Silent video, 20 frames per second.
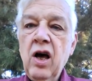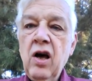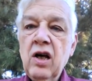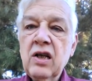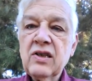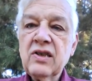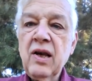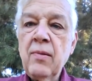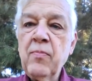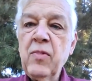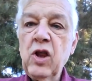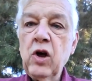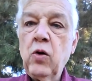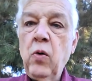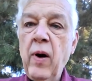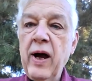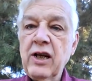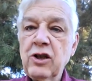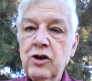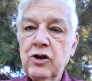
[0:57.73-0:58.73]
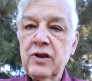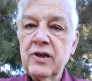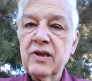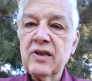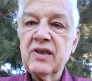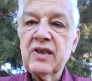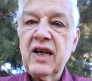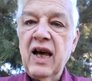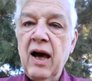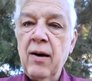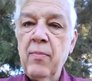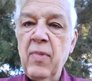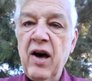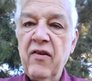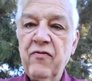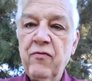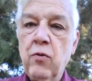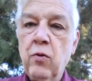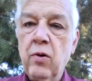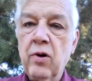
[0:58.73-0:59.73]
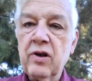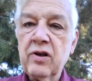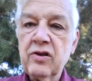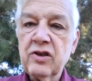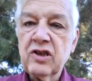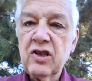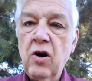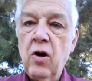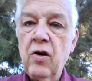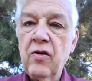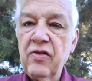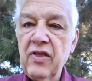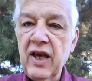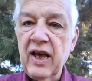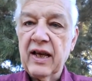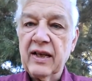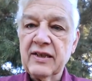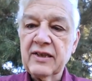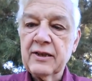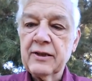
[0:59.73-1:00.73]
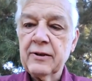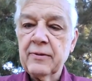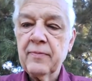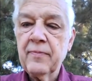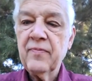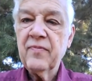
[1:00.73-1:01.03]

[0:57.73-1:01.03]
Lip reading: some of the questions come up for us are this.